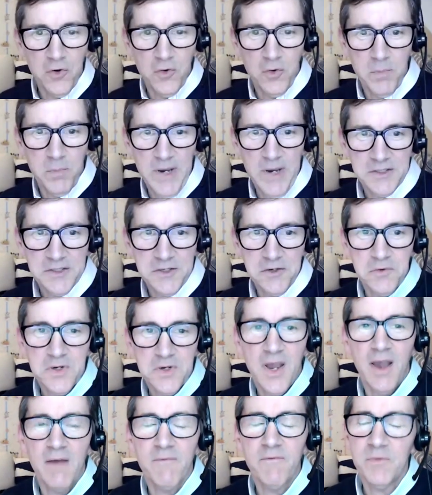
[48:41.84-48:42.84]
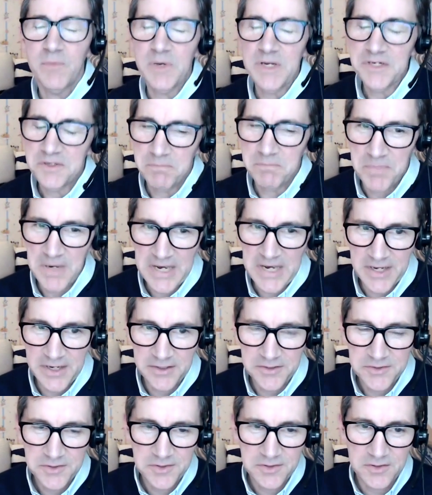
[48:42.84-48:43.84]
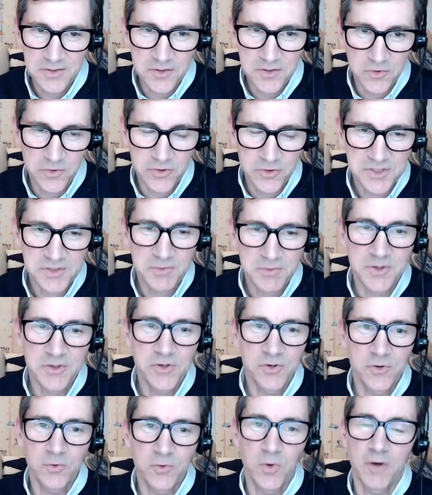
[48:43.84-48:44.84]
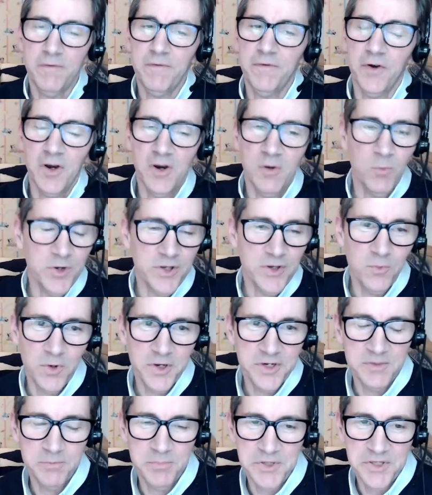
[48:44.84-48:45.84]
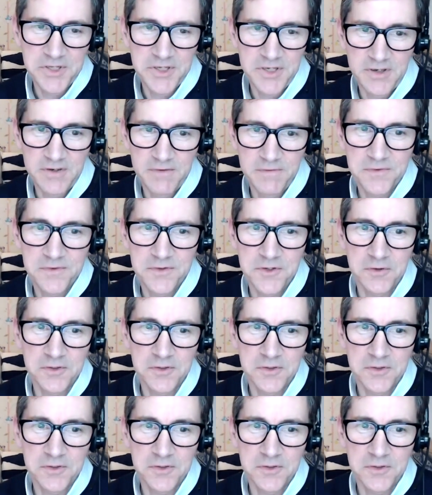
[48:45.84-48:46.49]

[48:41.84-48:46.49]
about, confirmation bias, you affirm what you want to believe,